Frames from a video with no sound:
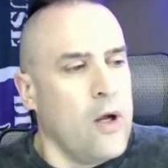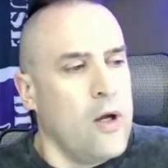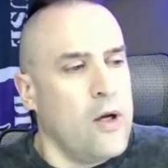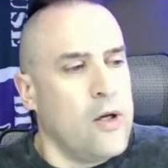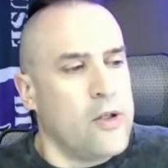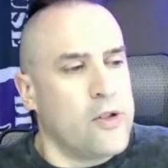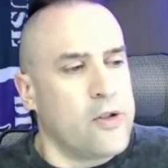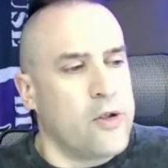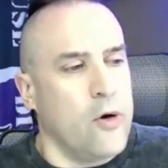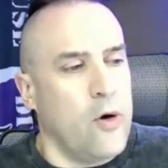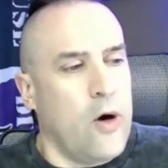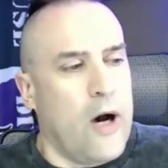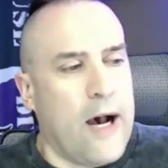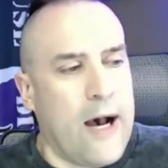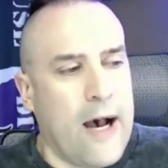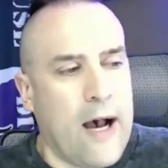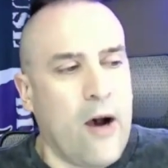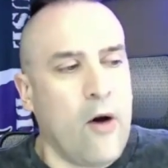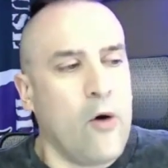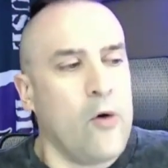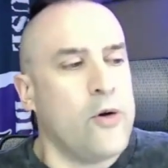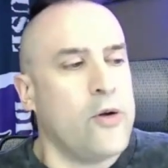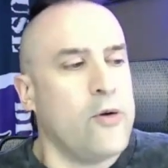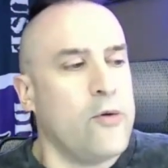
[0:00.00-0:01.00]
So
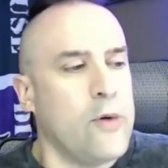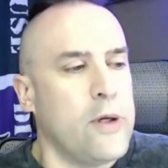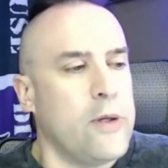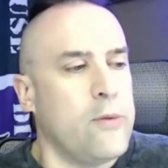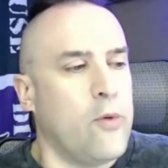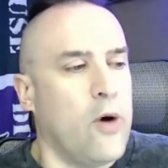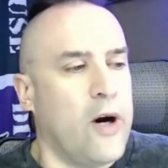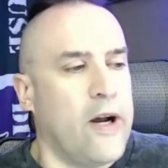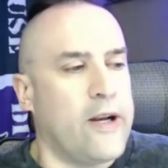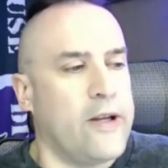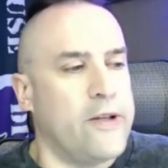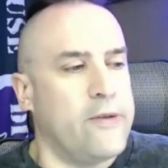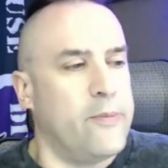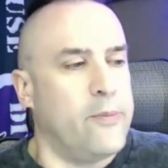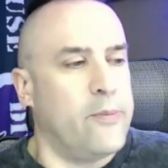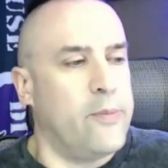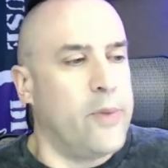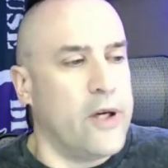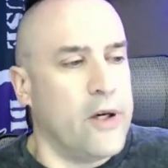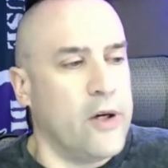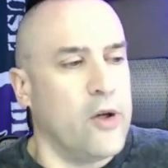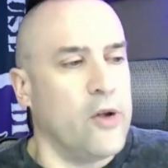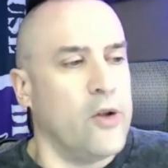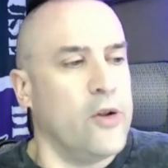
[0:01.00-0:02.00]
how do we want to
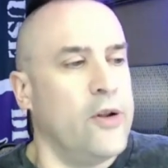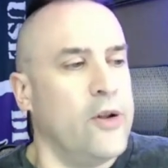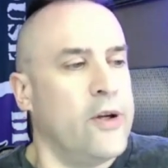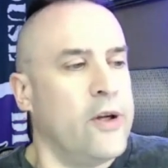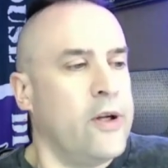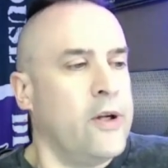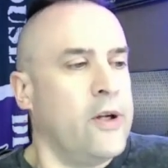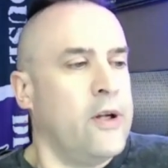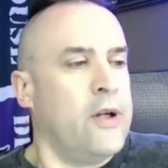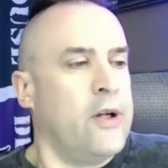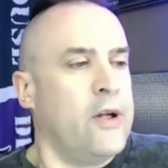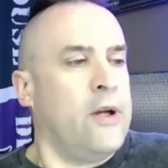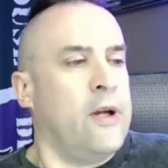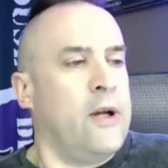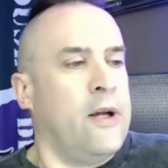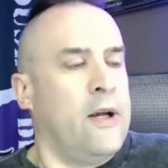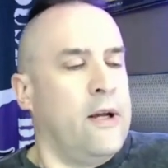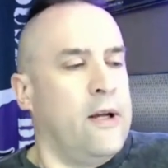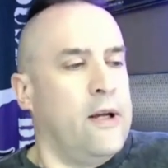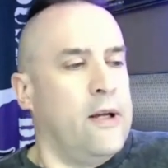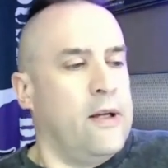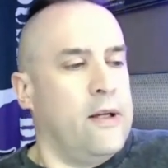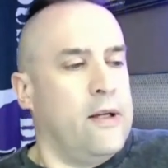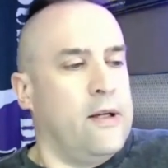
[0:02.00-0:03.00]
build
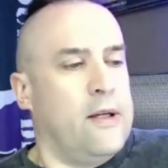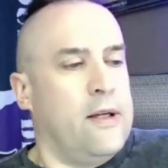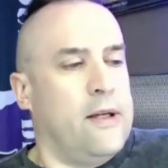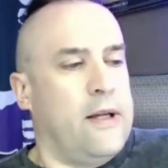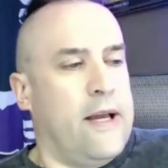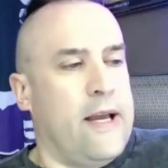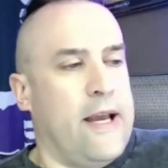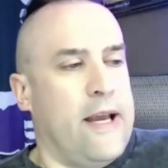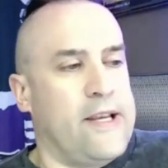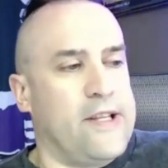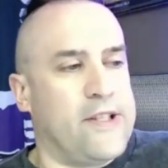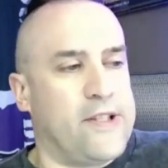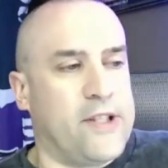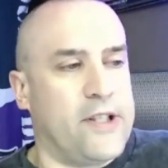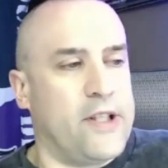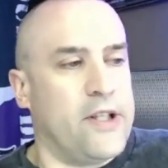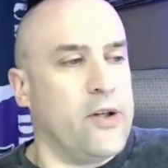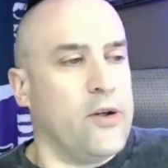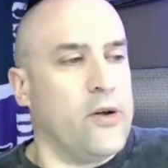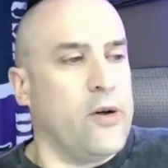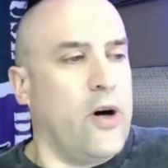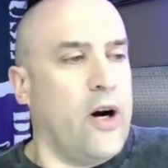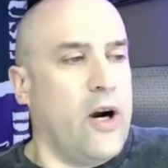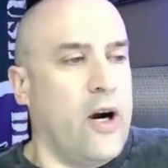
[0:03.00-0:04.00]
a
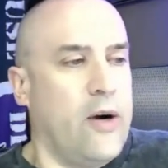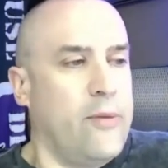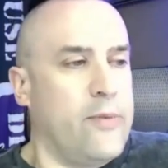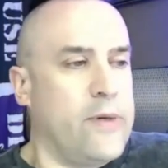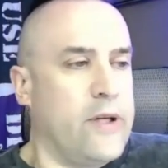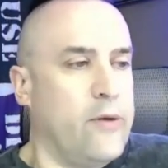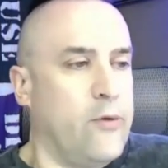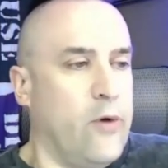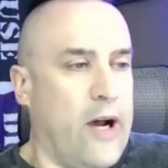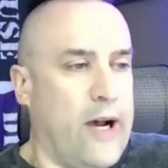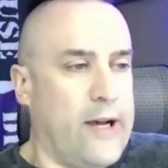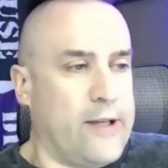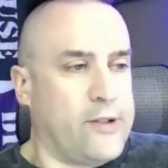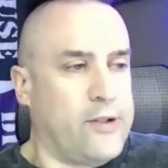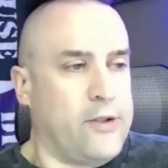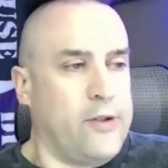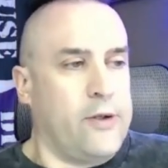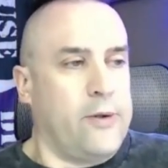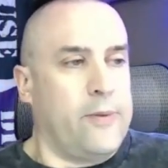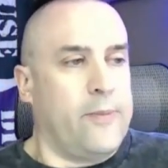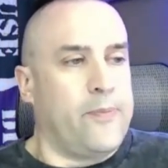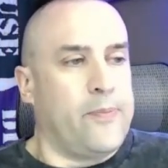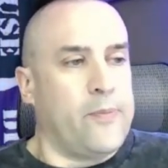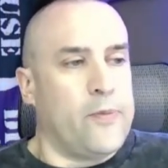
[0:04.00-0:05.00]
zero RB
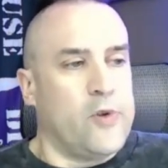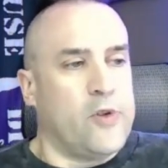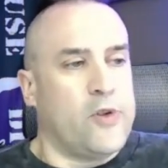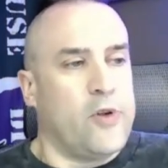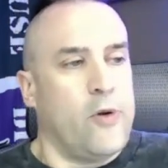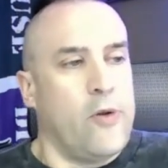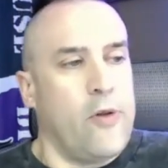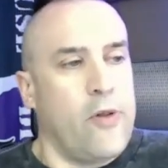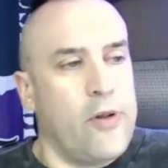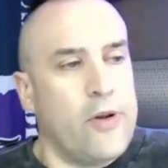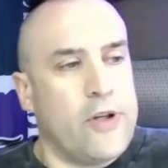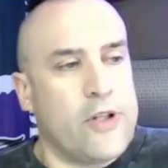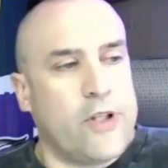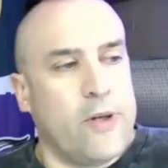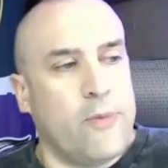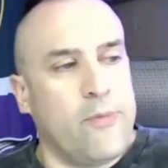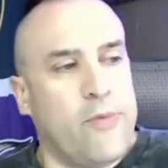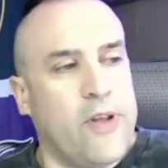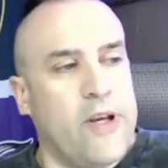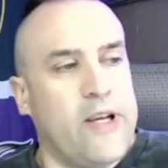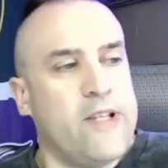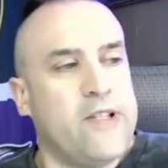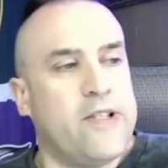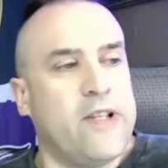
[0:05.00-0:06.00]
roster? So some
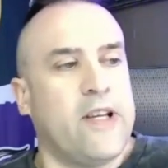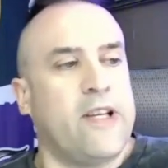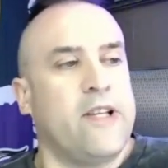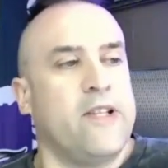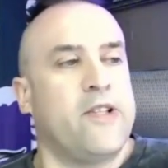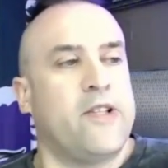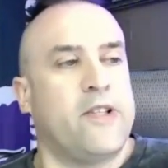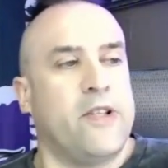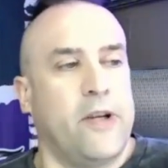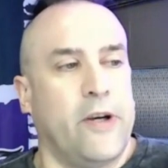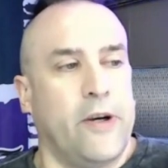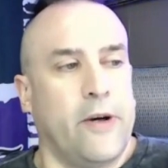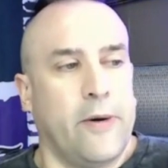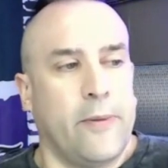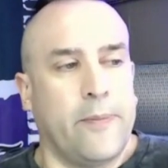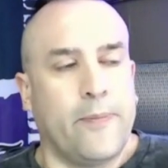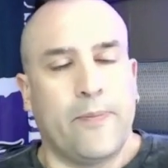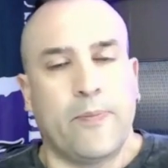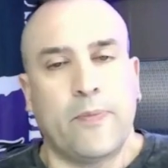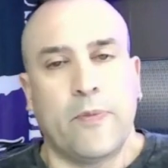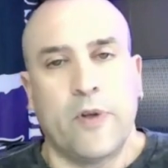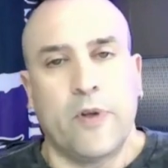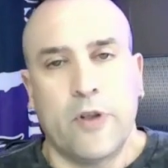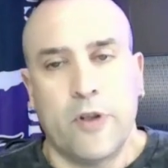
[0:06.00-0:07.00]
things to consider.
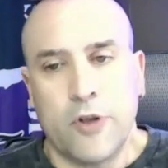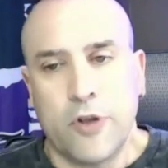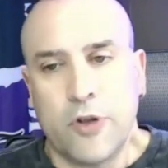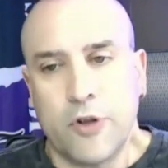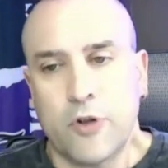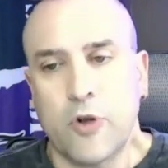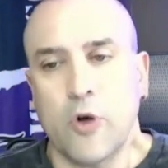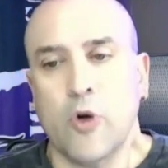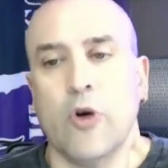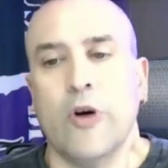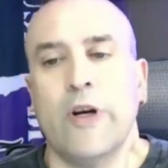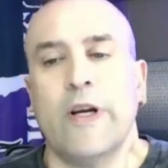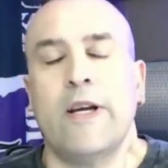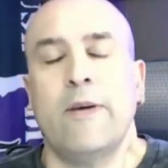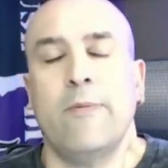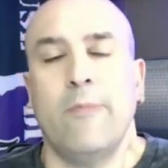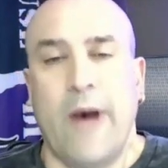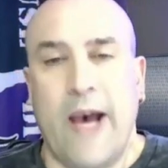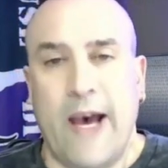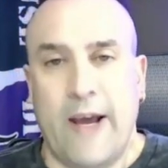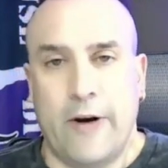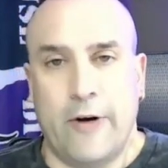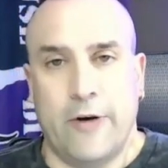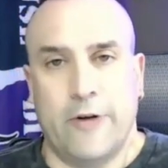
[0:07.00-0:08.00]
Scoring
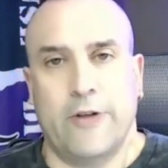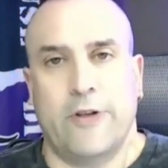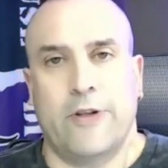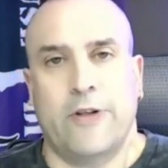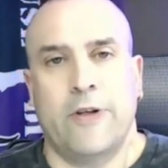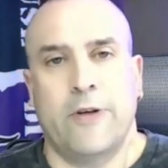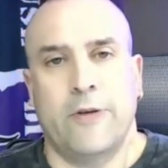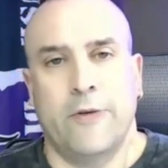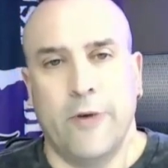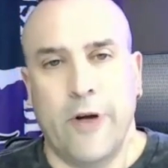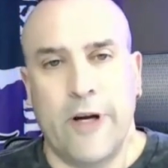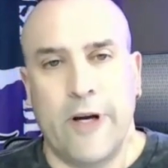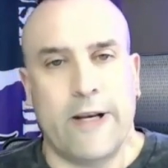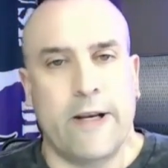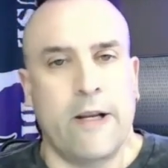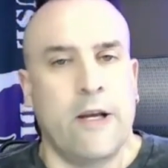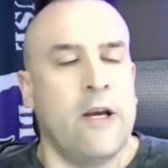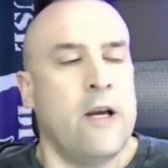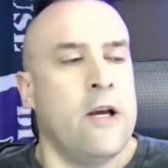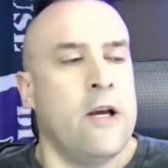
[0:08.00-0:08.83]
matters, right?